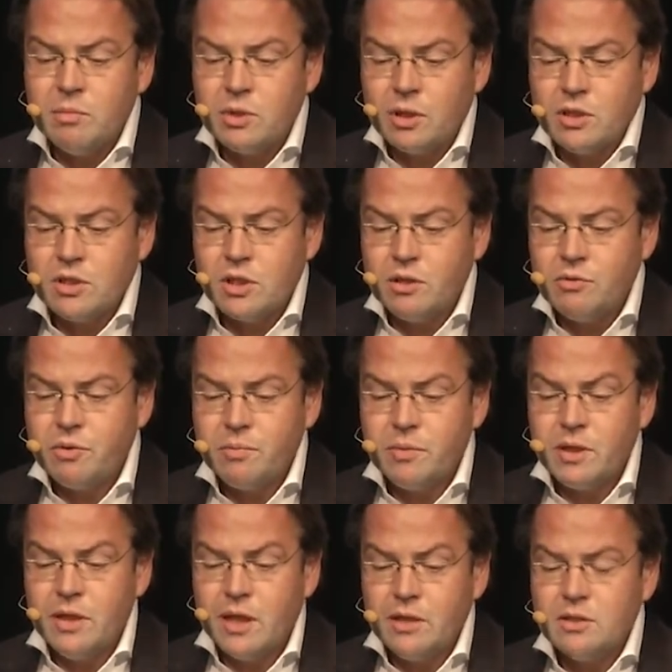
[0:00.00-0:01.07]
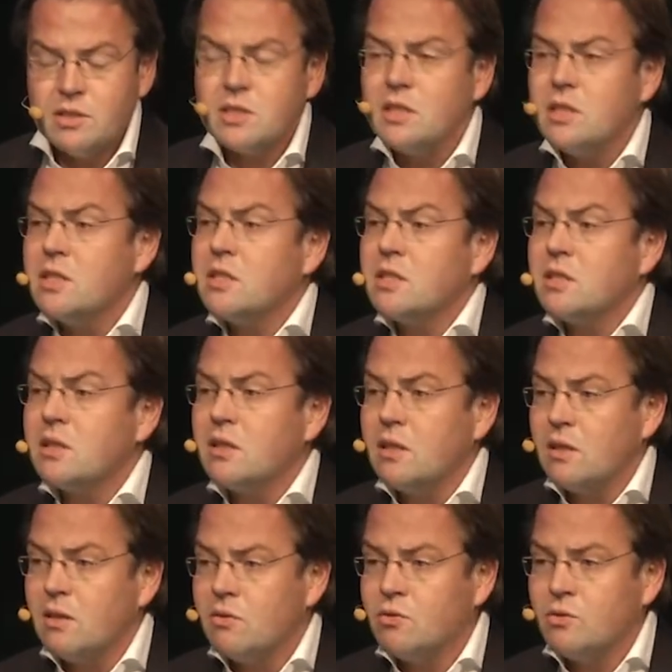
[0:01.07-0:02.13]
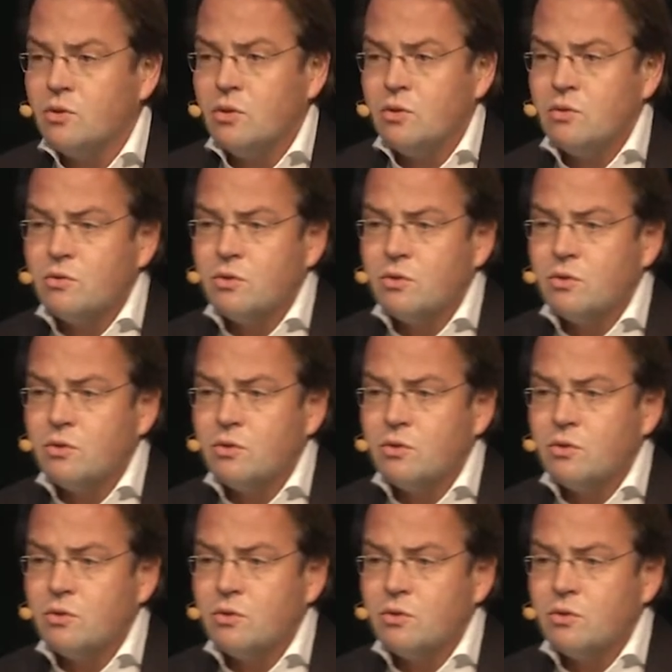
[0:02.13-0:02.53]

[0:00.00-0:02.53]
but also from the diocese to